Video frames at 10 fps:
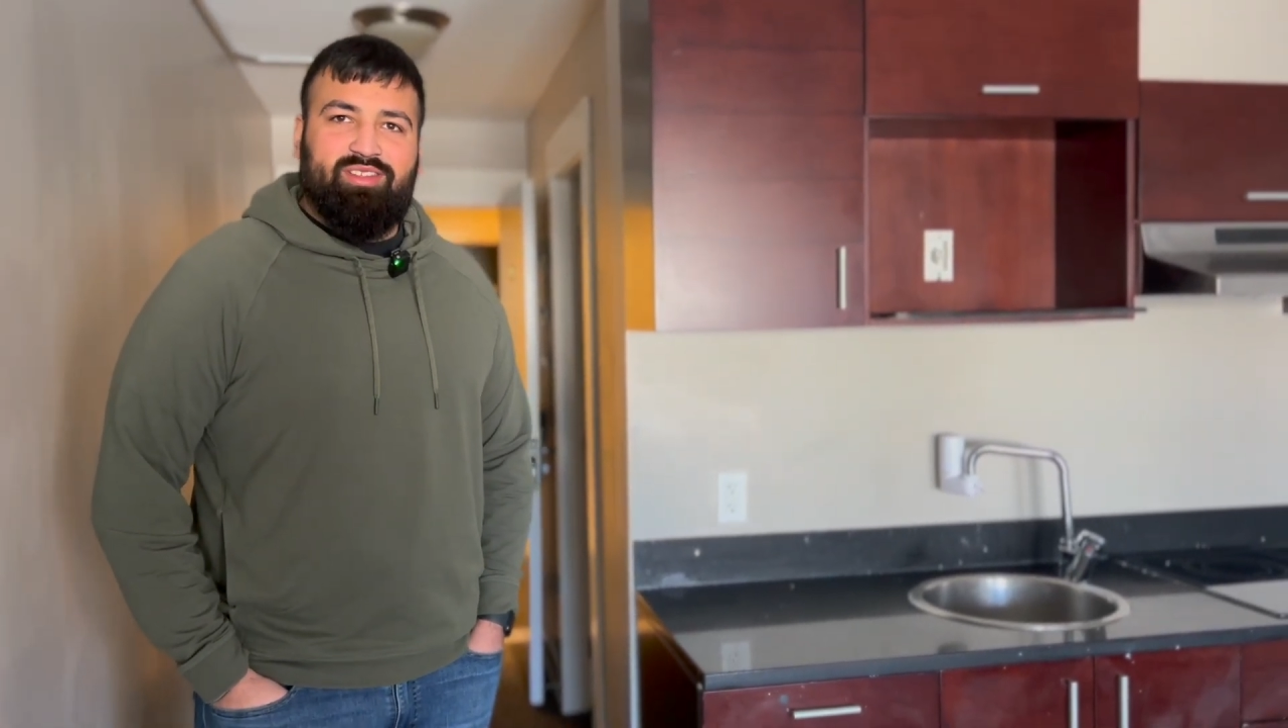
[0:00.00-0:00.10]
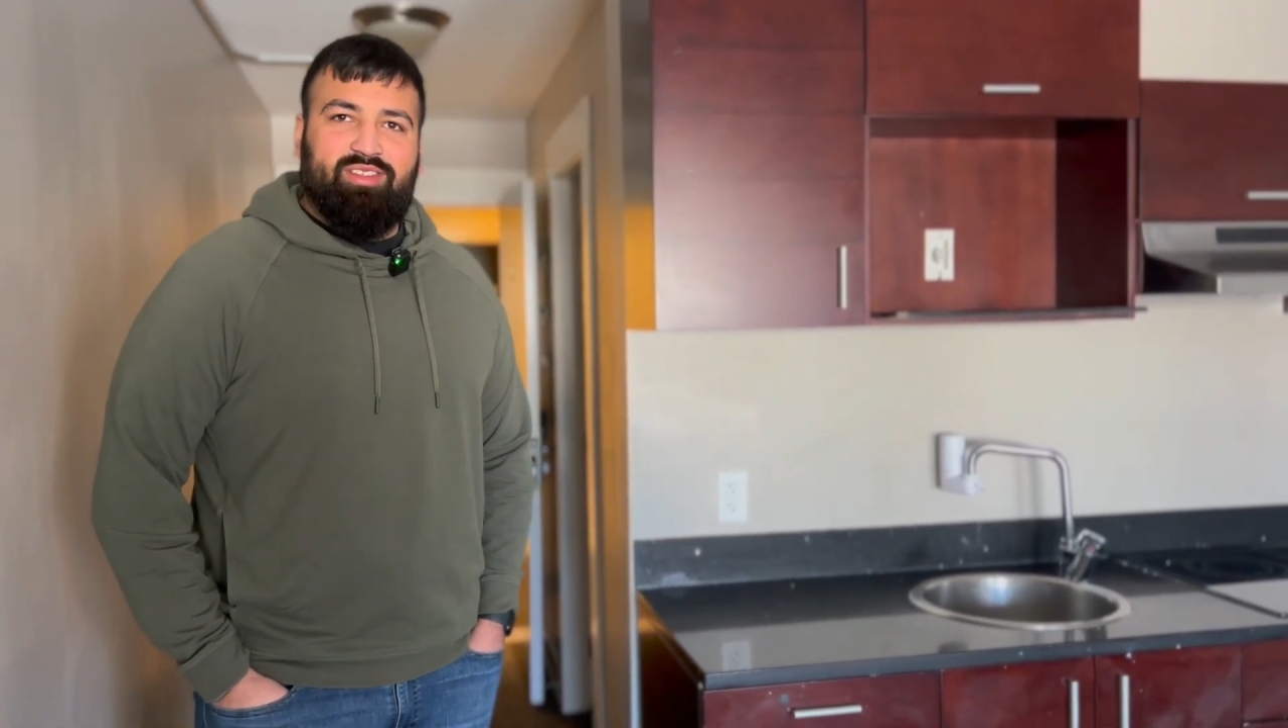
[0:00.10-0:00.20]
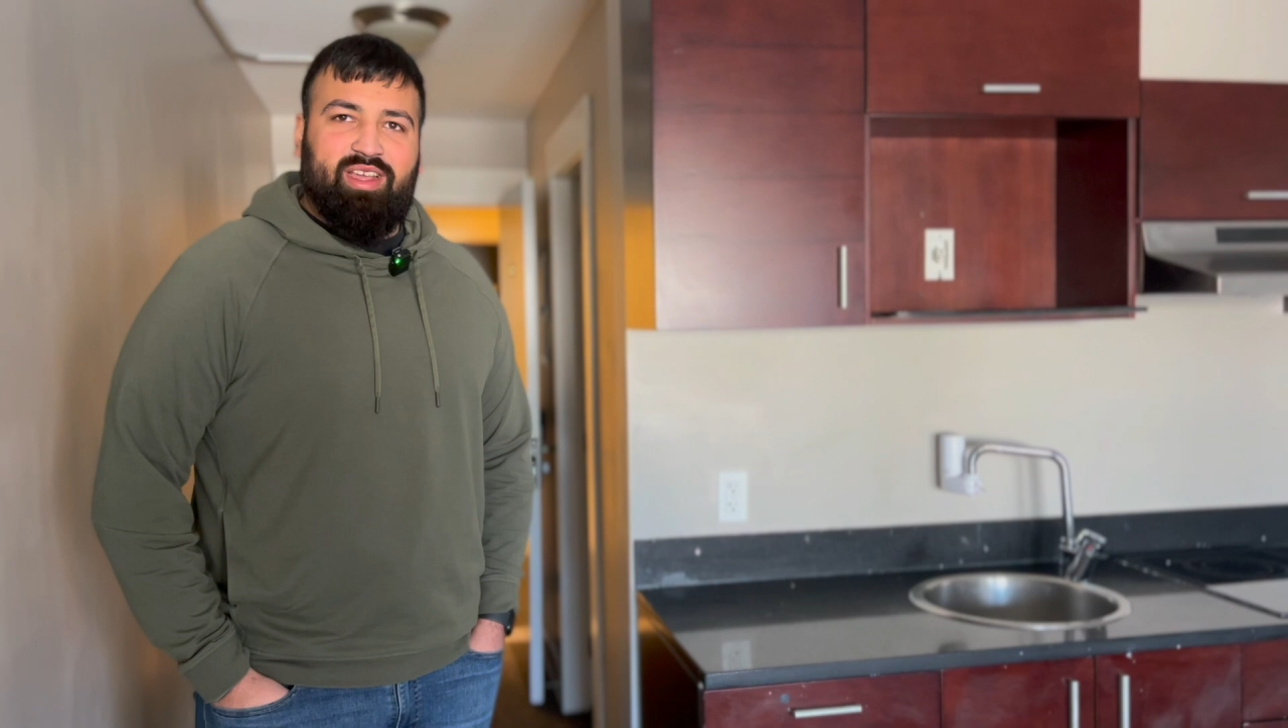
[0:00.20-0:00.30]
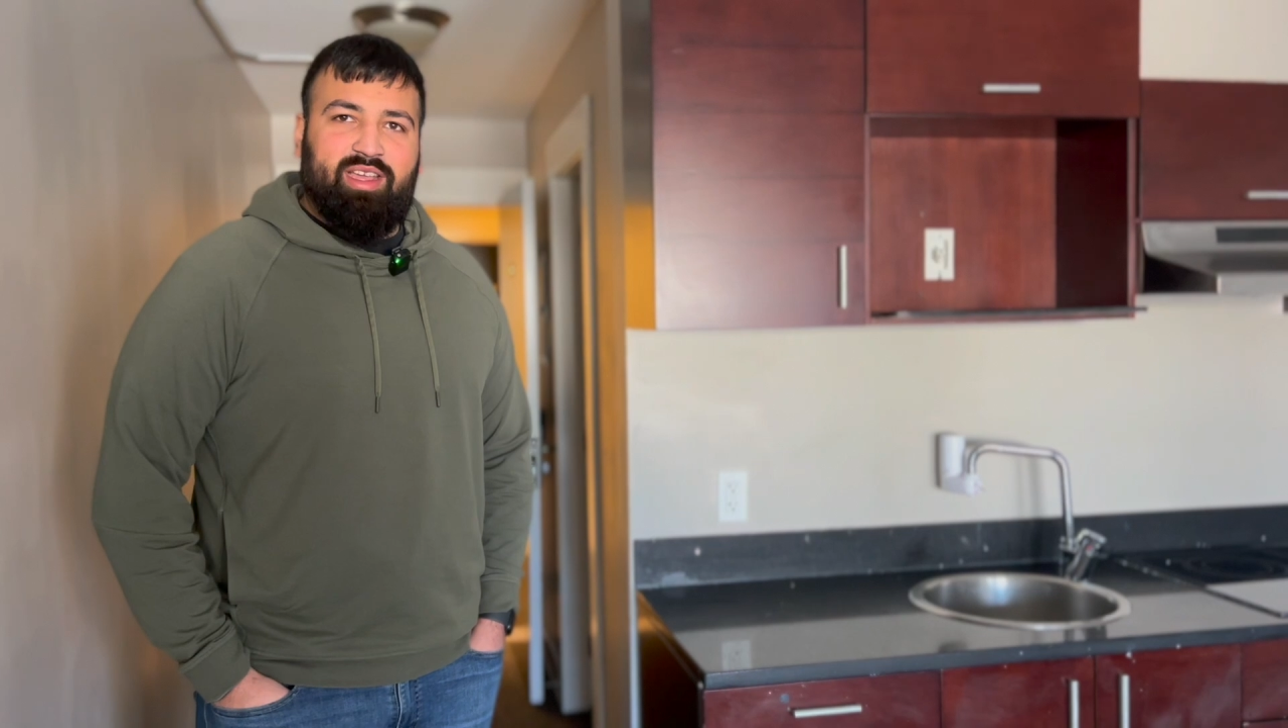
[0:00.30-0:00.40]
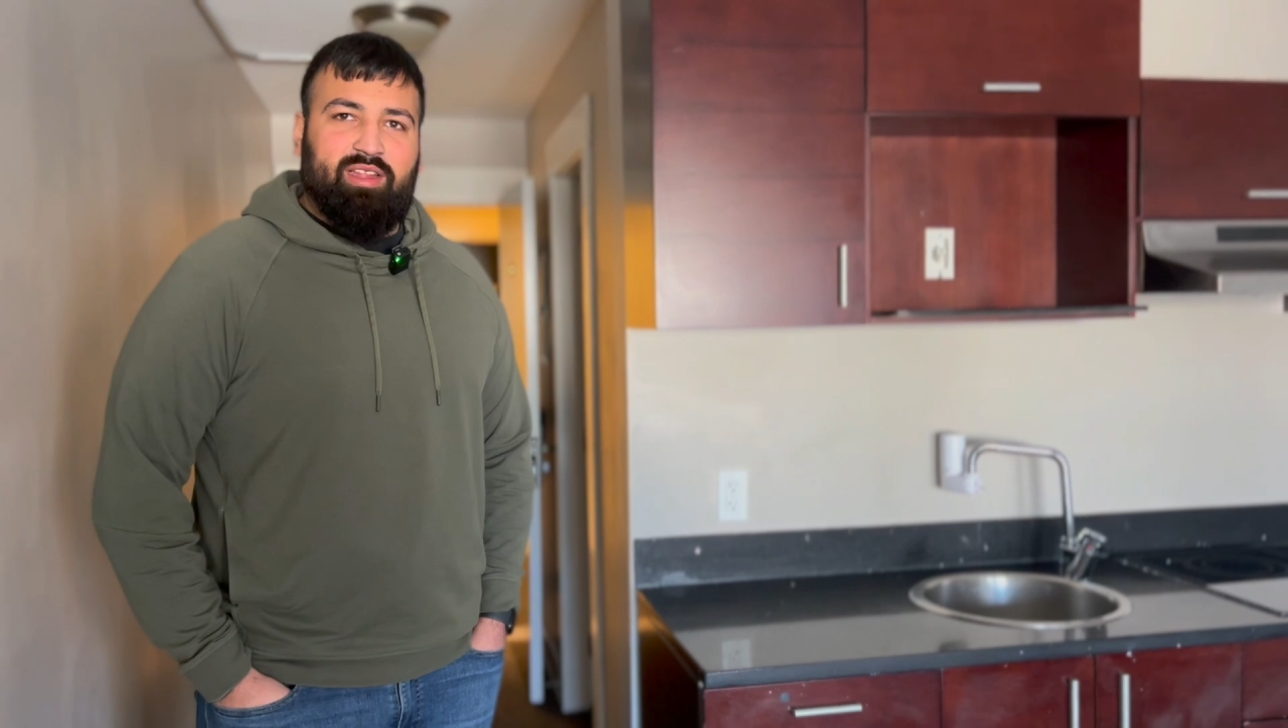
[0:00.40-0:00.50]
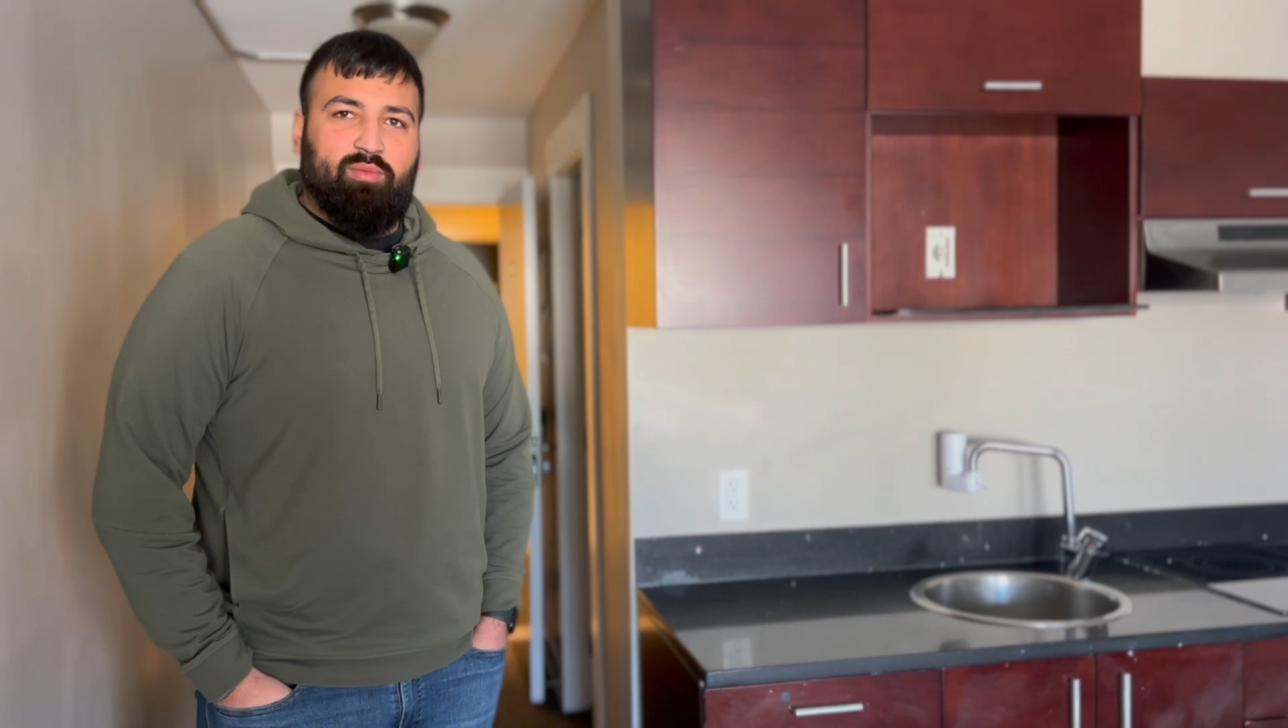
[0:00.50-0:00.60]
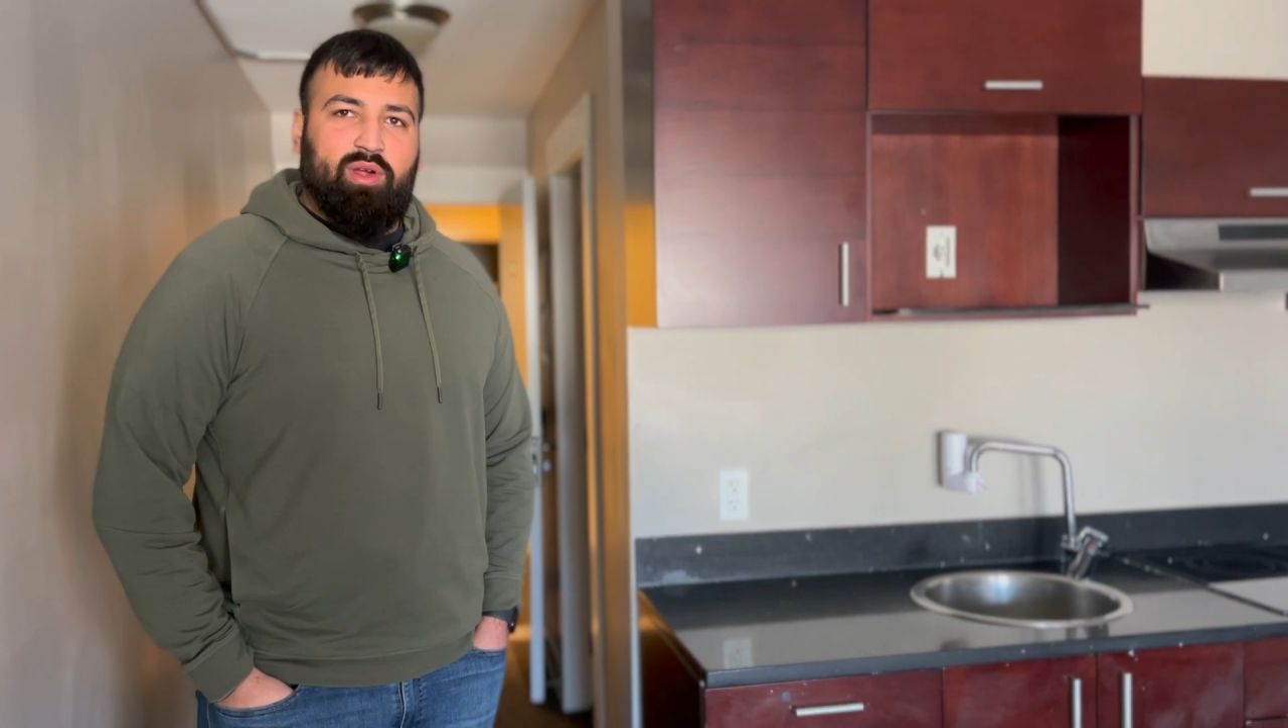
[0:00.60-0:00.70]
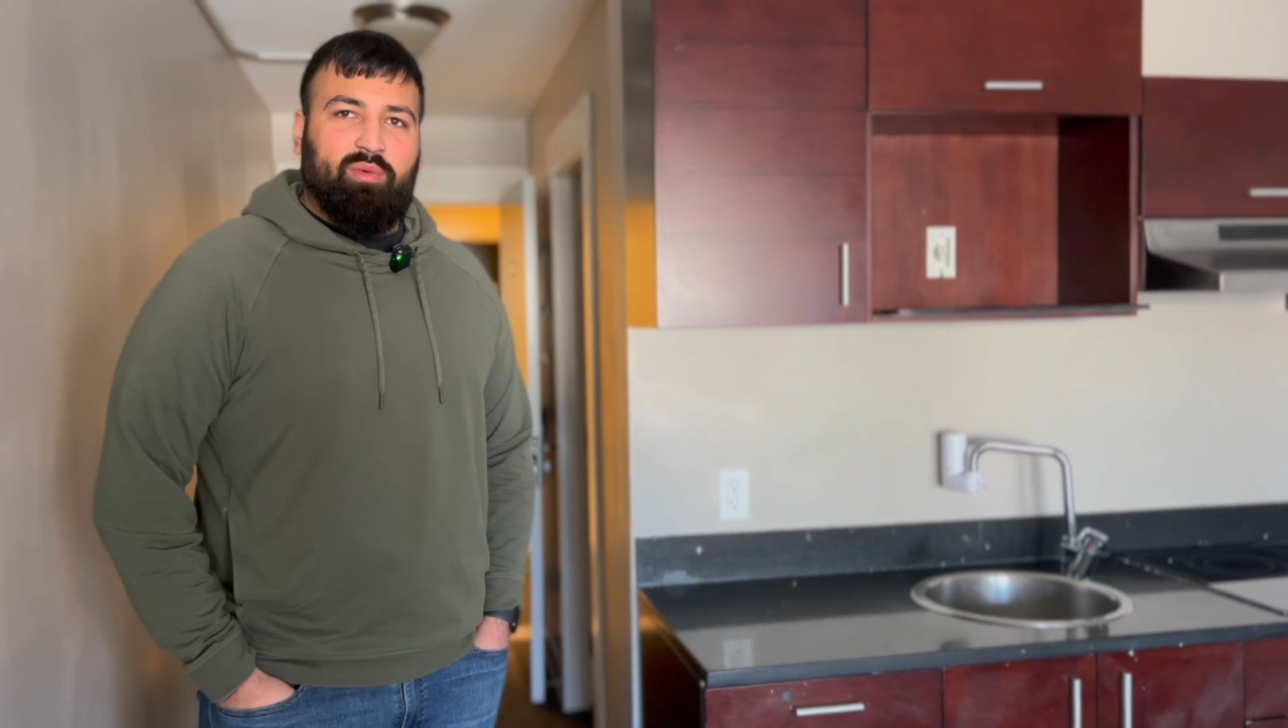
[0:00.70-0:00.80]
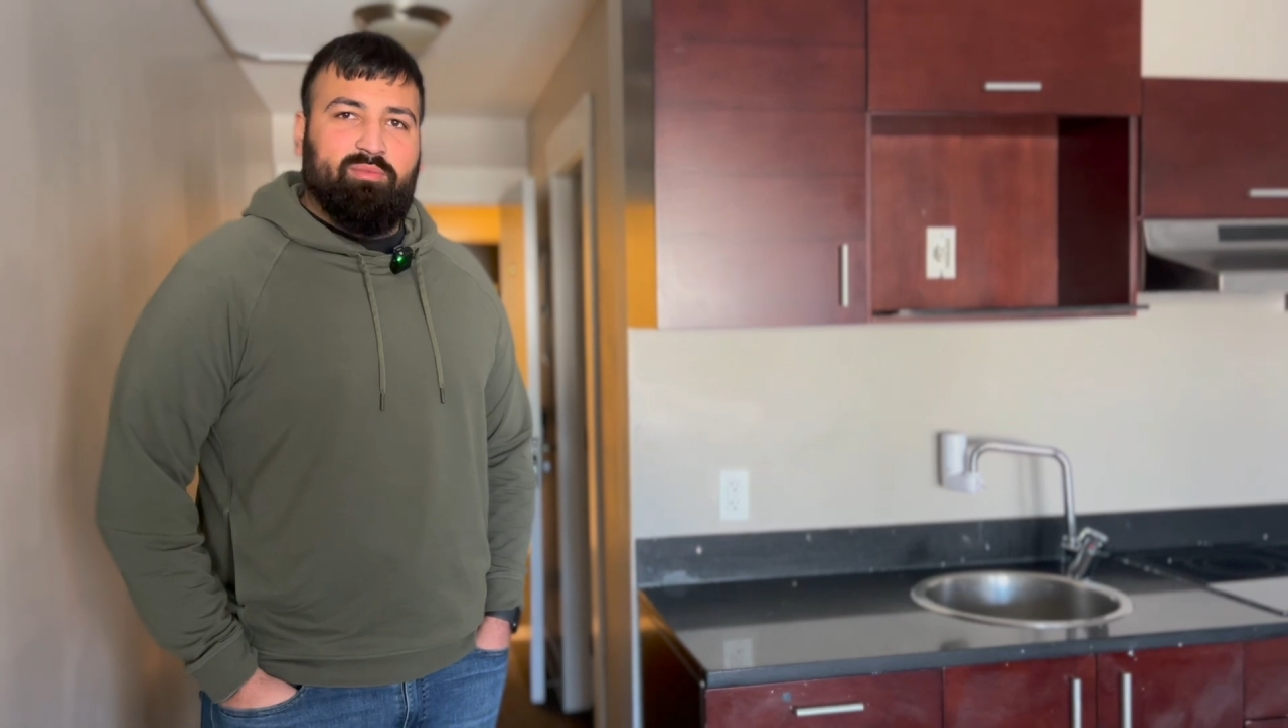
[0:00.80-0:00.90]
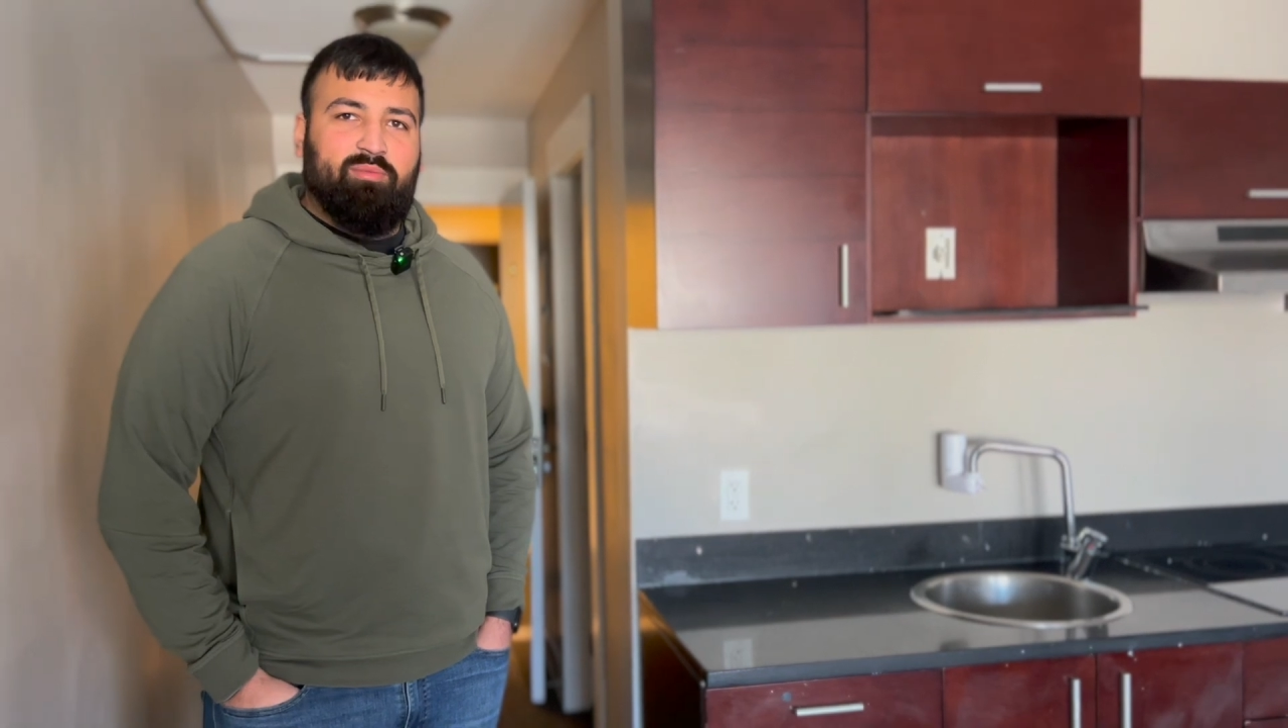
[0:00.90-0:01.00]
and
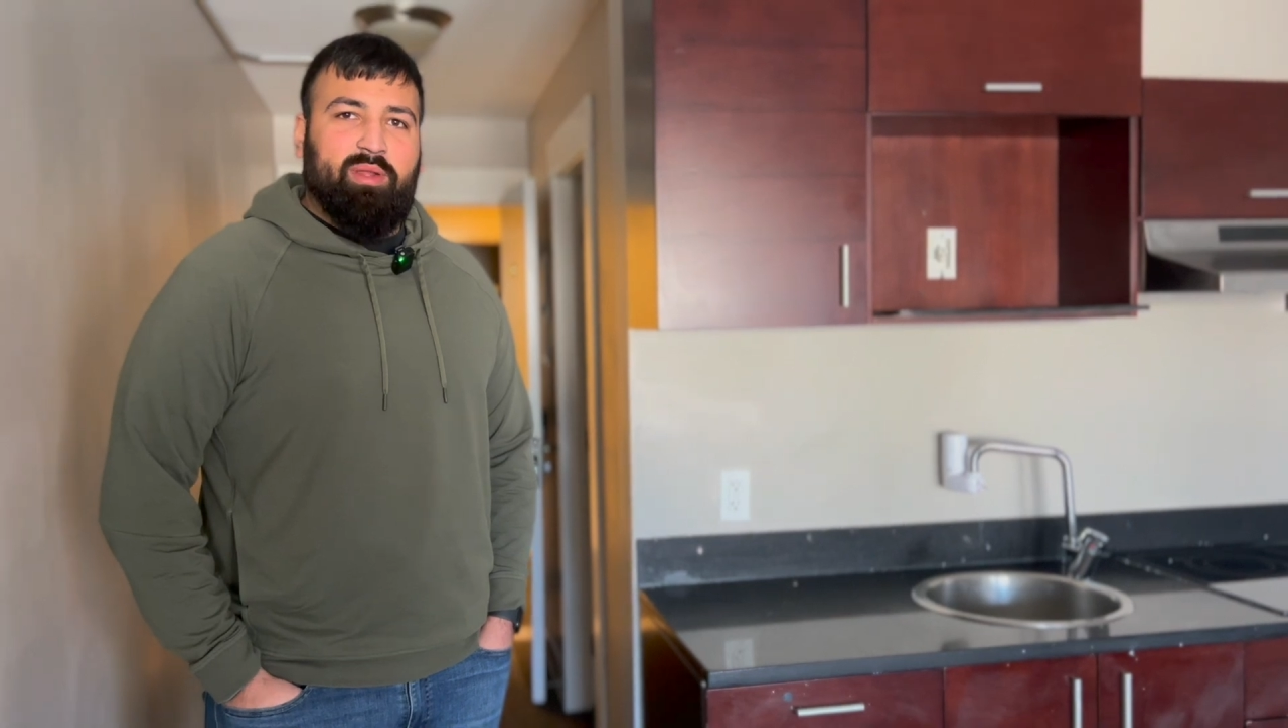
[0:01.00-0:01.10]
where we've